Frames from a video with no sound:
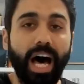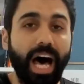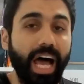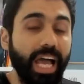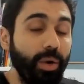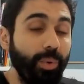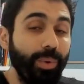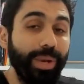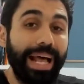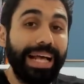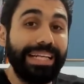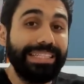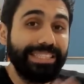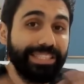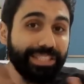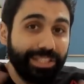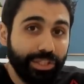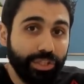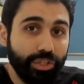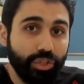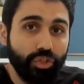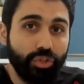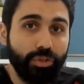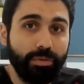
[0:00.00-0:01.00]
I will
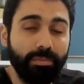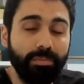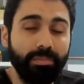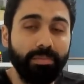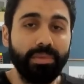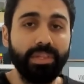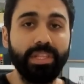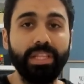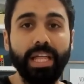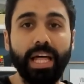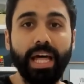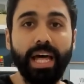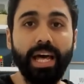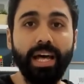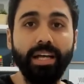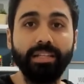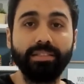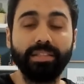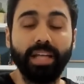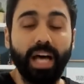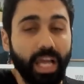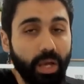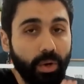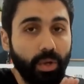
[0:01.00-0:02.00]
assume
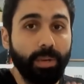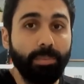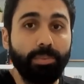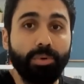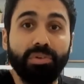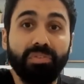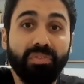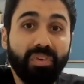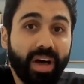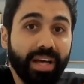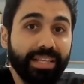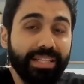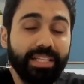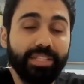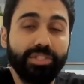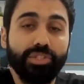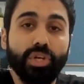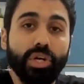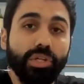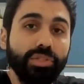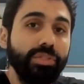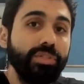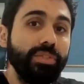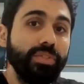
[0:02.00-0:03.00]
that I want to provide a
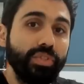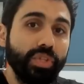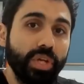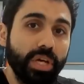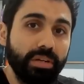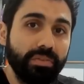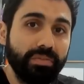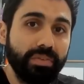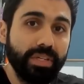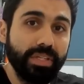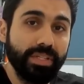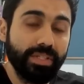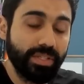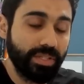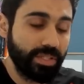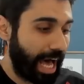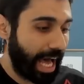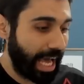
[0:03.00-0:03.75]
certain service.